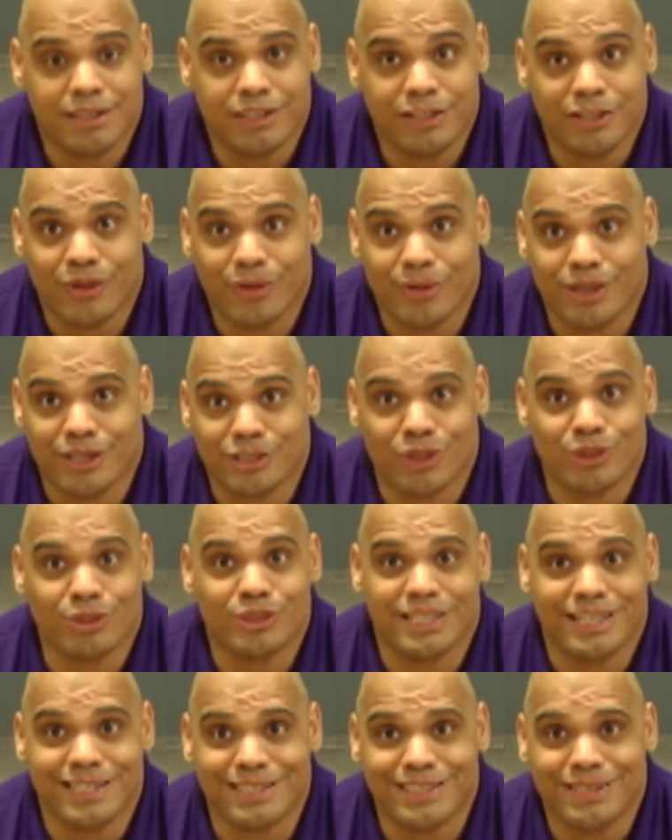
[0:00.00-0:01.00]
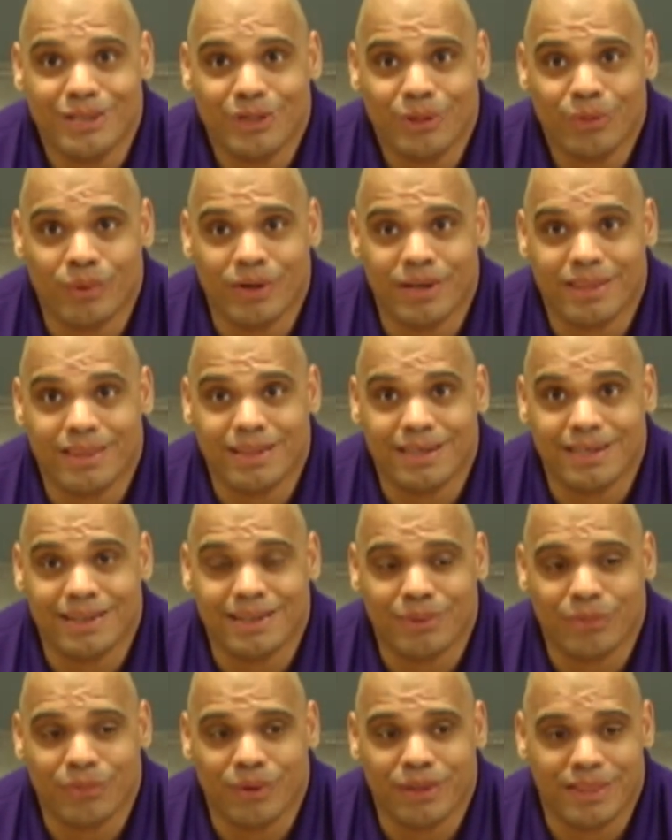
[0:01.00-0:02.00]
you know, associated with
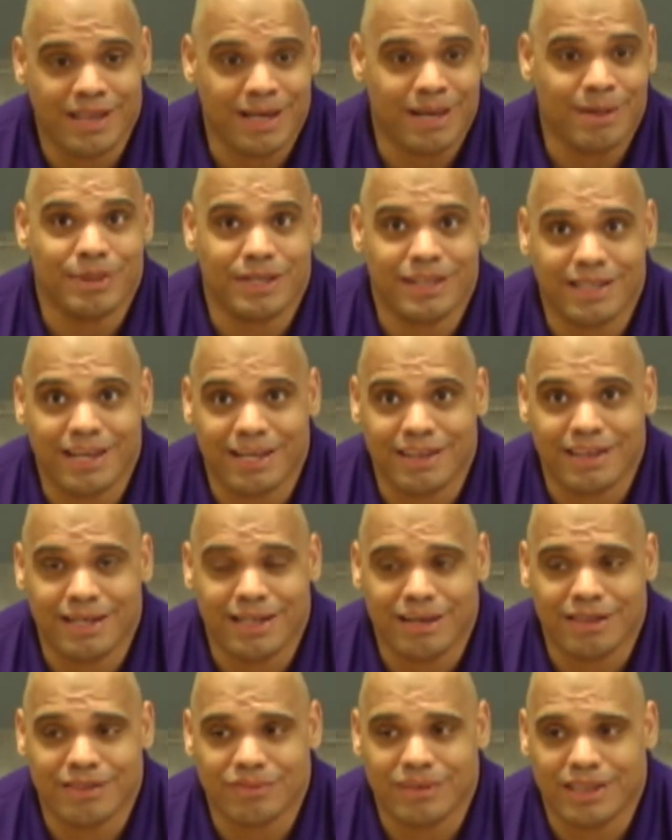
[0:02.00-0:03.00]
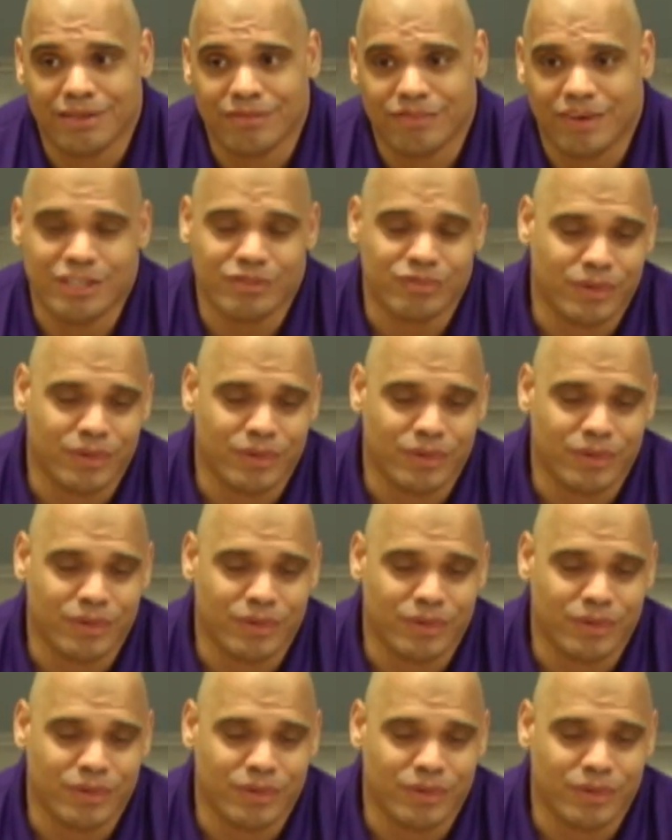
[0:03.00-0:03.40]
them and vice